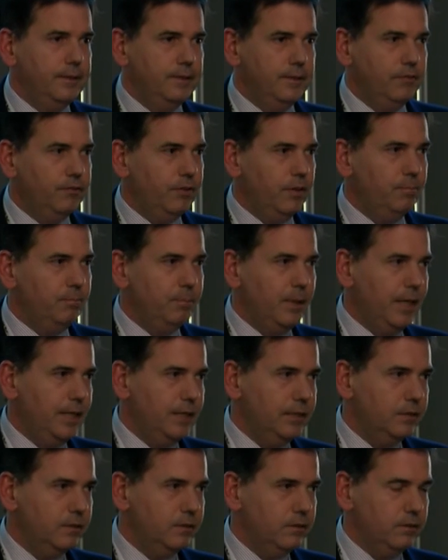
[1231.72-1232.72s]
different
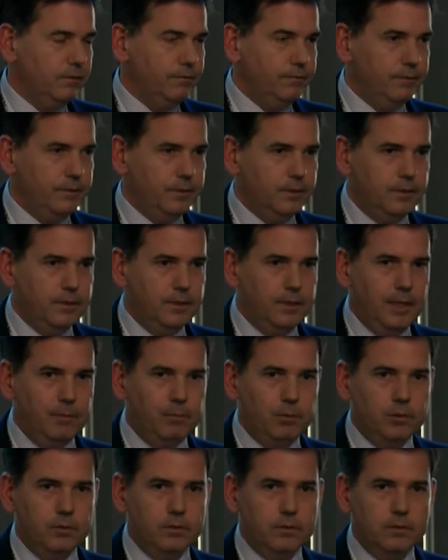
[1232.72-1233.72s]
pallets of
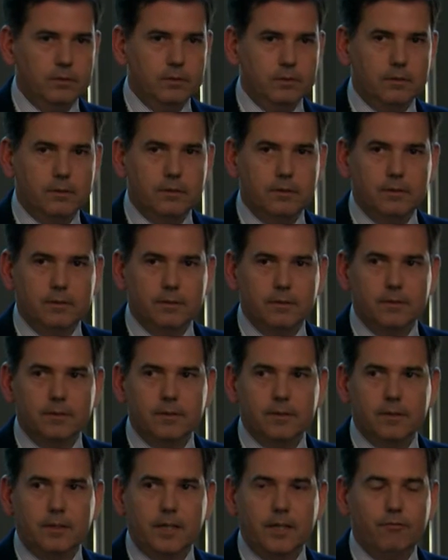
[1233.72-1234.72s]
lemon,
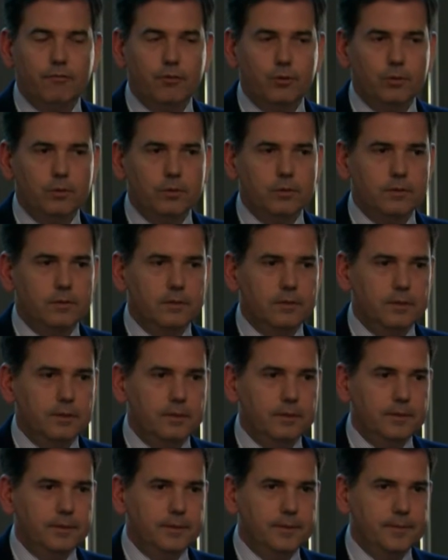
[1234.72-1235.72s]
grapefruit,
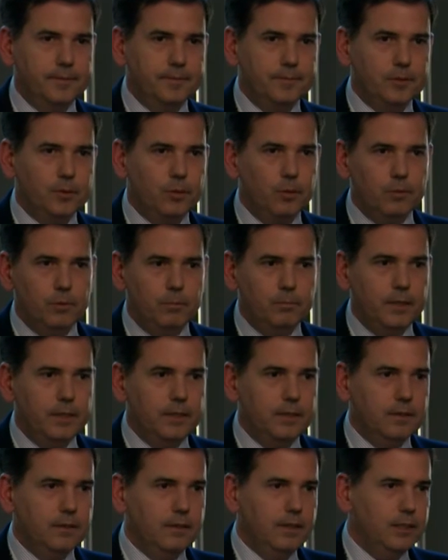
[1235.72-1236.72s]

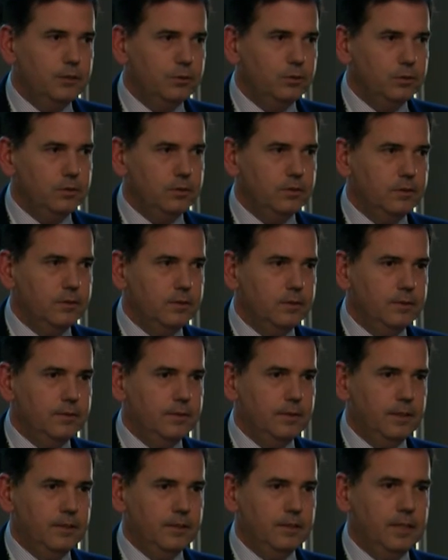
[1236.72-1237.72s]
cucumber, lettuce,
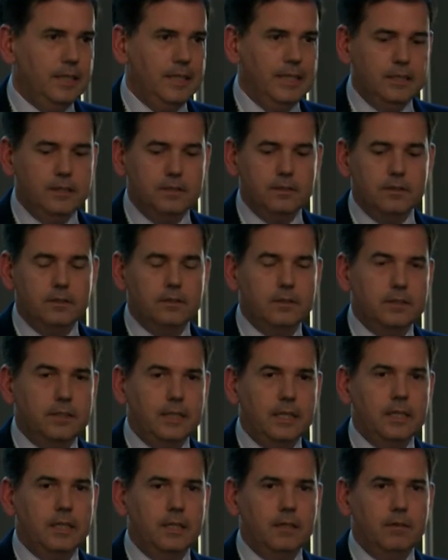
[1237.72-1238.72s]
and each
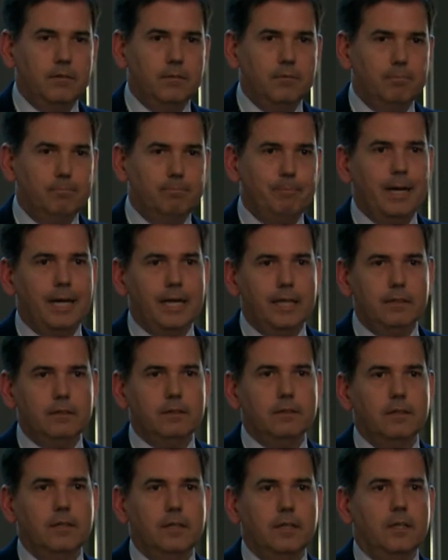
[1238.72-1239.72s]
single
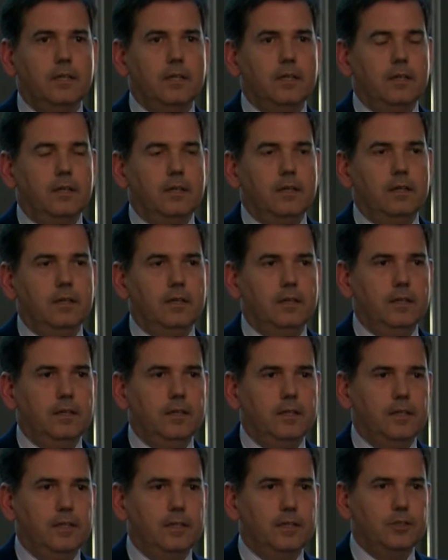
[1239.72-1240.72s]
pallet
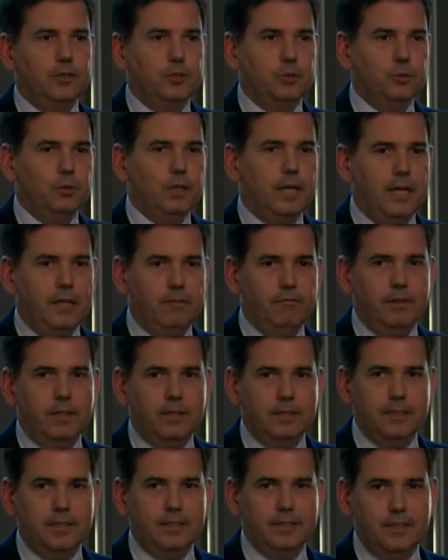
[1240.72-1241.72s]
should have
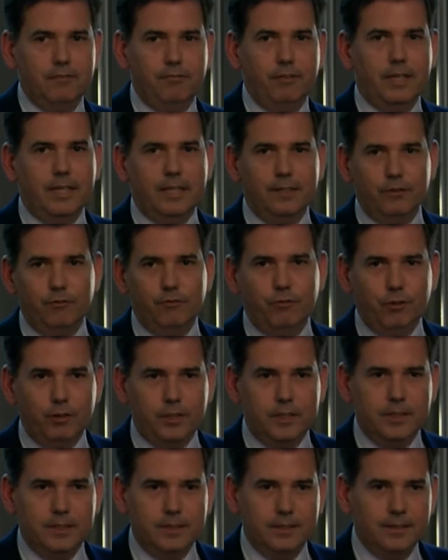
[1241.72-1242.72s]
a certificate of
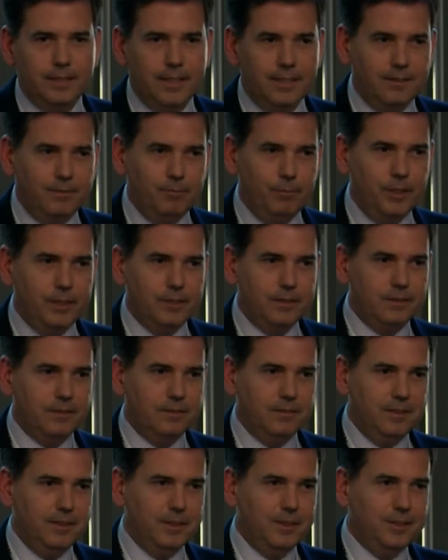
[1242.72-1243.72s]
origin. That means
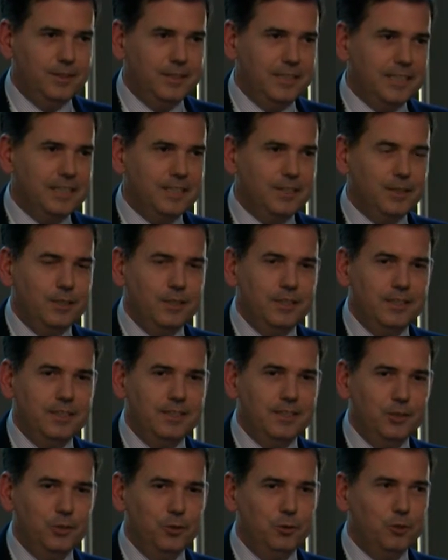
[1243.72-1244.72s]
60
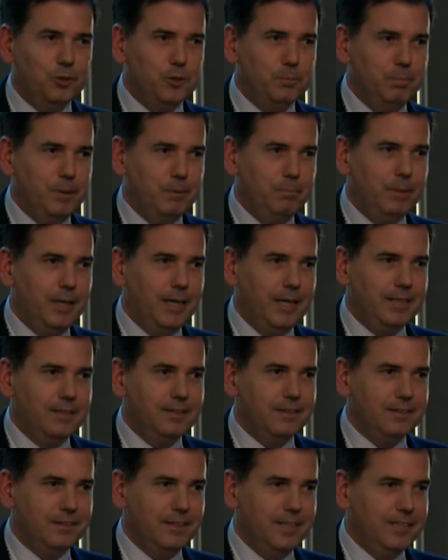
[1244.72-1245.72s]
euros per
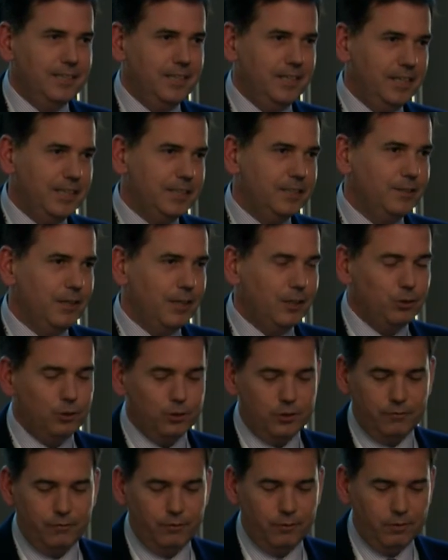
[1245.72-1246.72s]
pallet as an extra
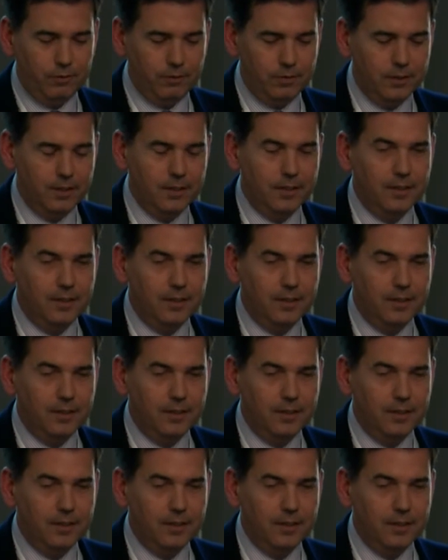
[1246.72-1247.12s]
cost for